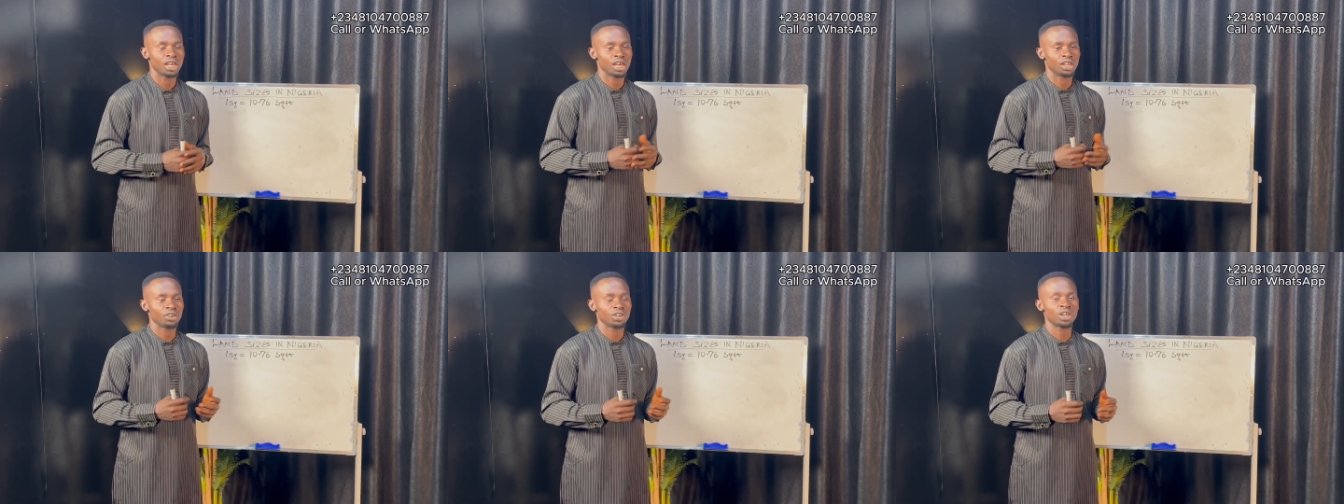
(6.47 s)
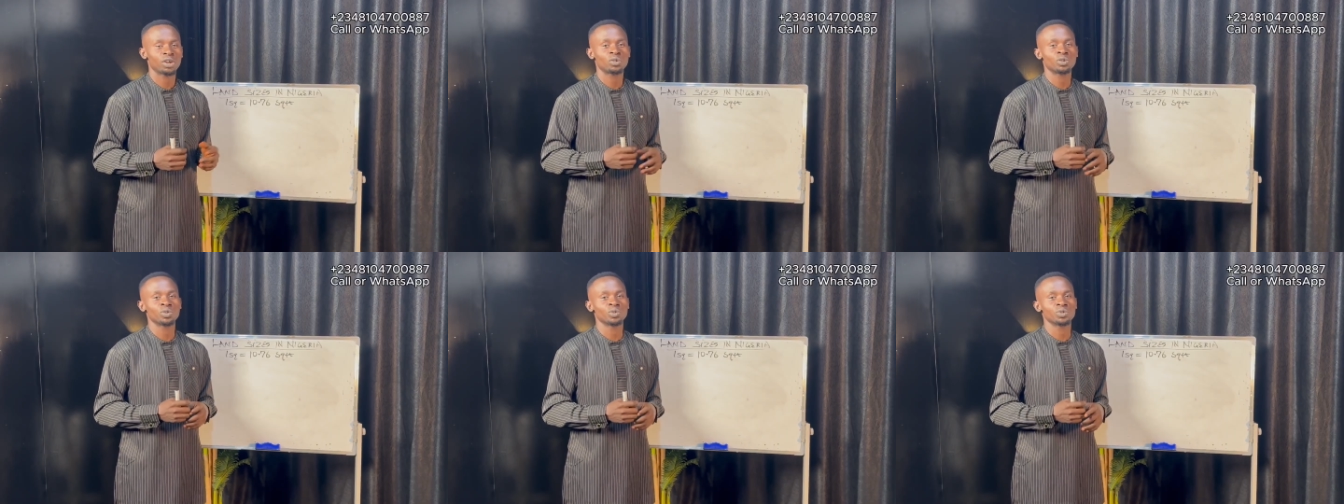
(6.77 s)

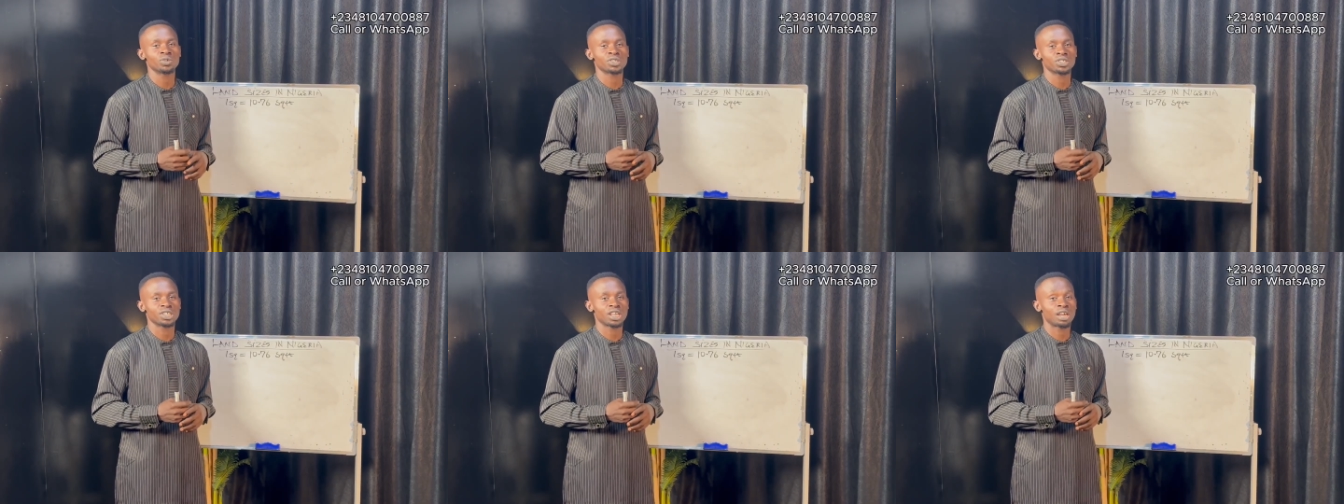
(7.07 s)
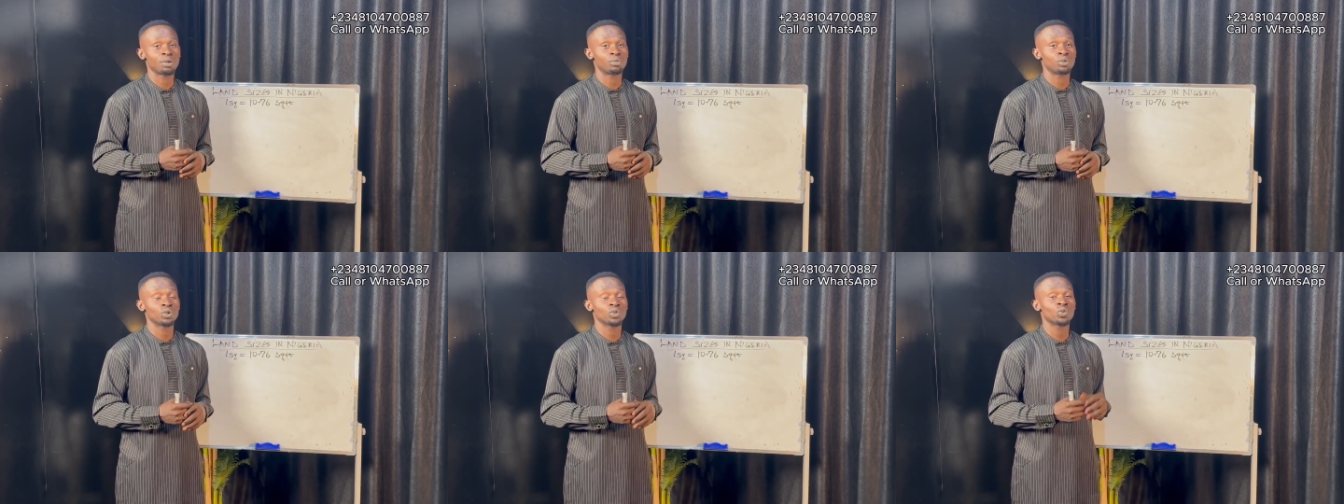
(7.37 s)
Another one will say,
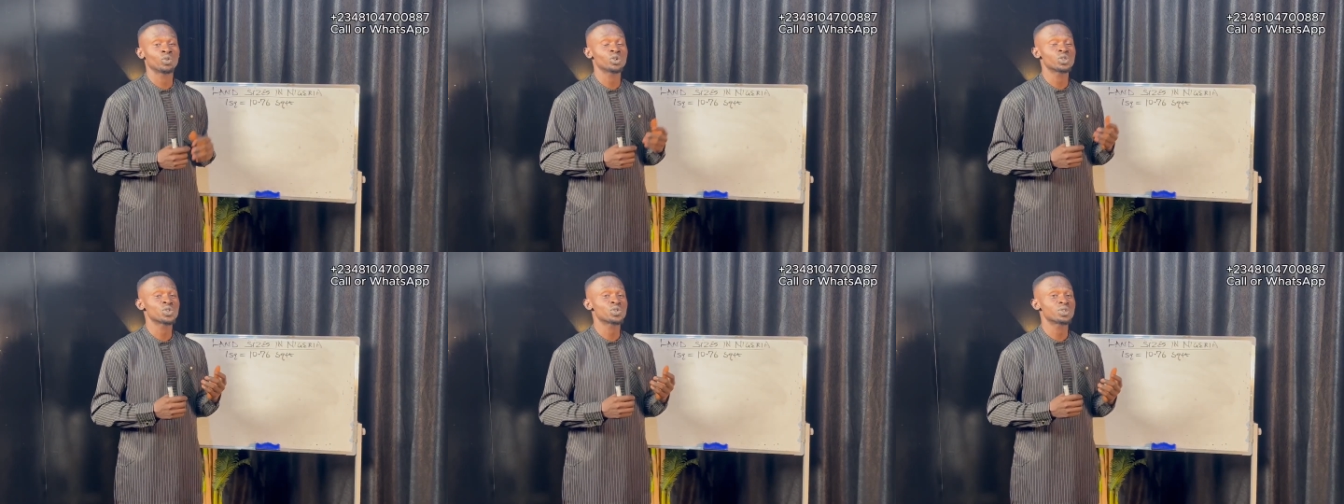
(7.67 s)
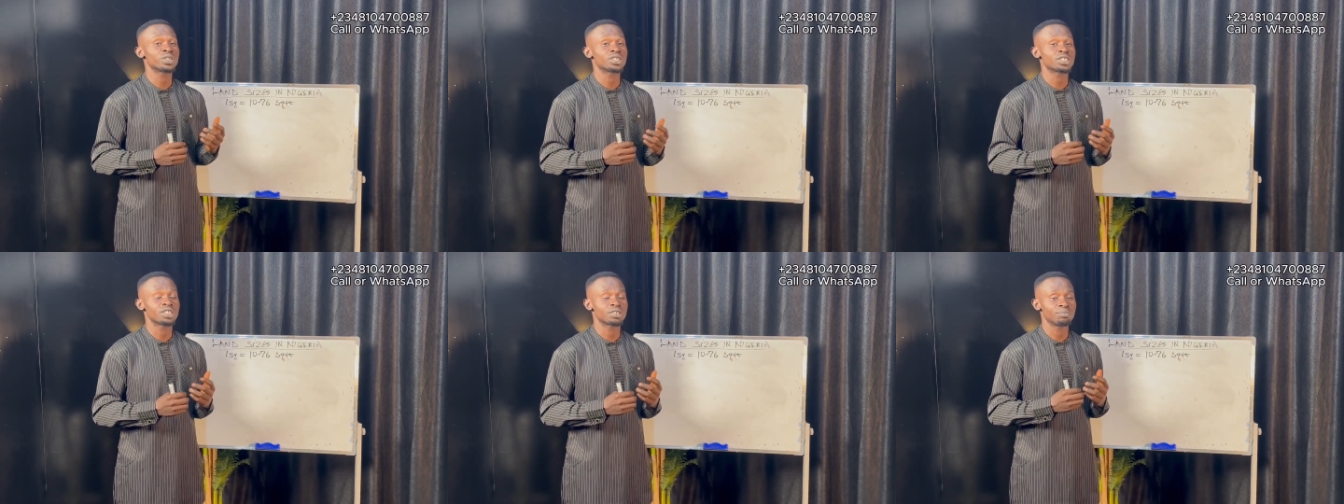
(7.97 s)
I bought
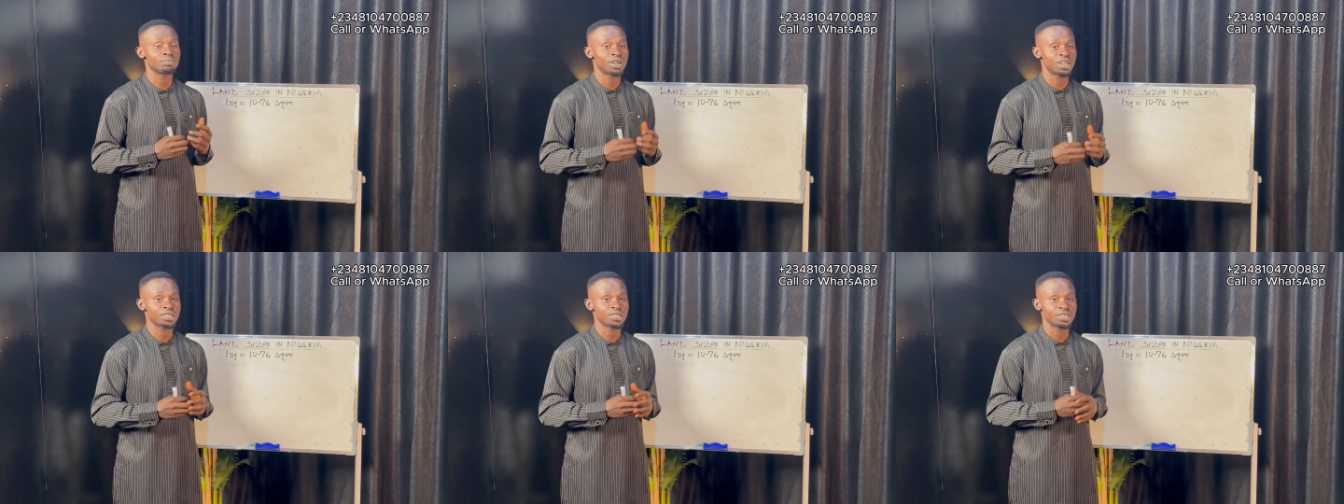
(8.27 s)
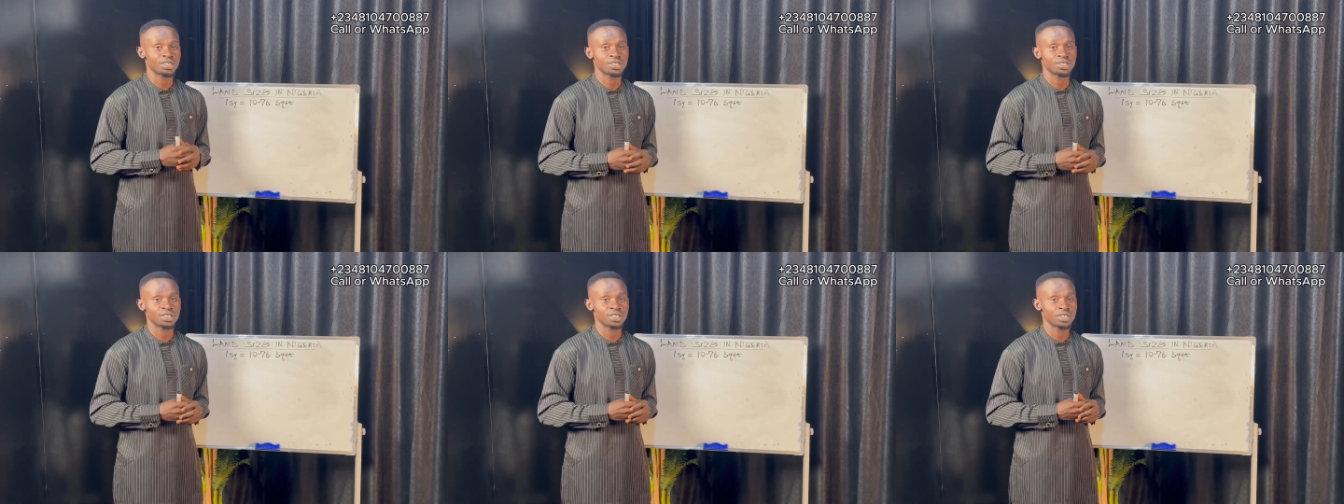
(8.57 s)
120 by
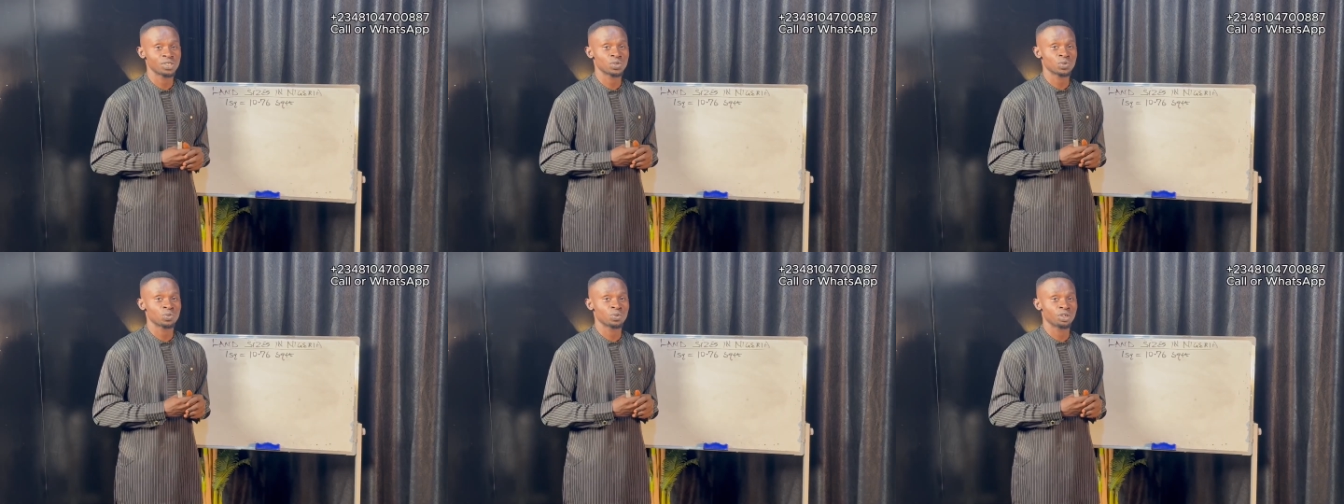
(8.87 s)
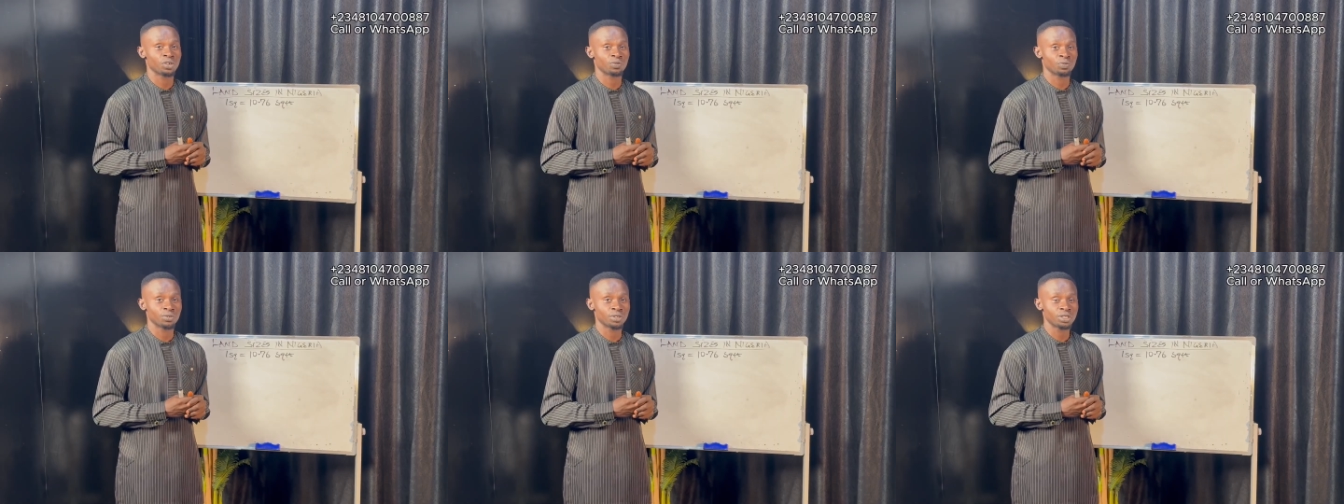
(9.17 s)
60
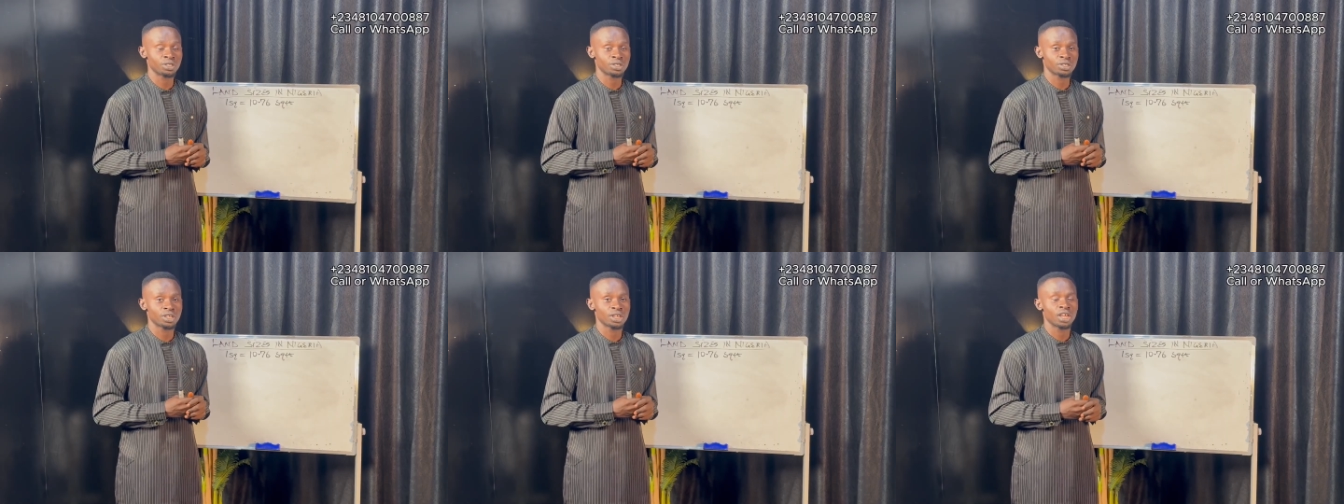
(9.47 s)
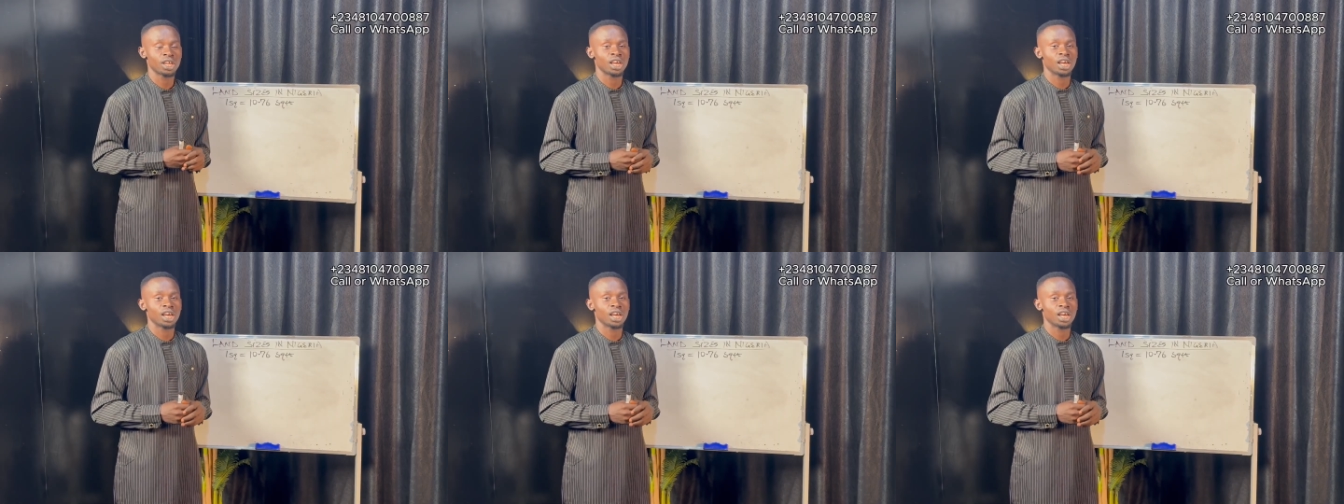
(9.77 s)
square feet.